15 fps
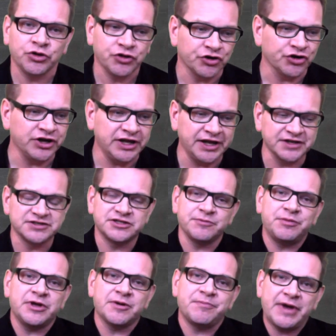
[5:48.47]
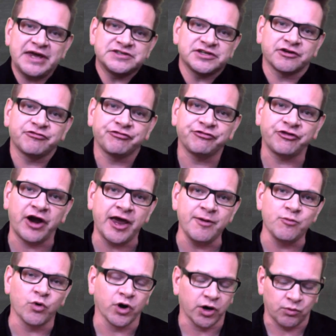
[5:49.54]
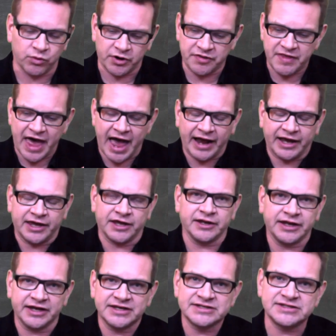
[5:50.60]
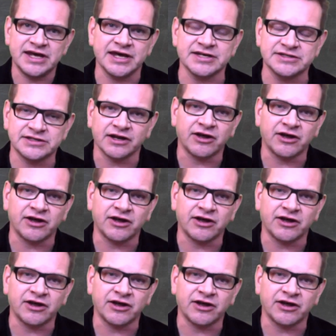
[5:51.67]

there needs to be a basic framework where that can exist.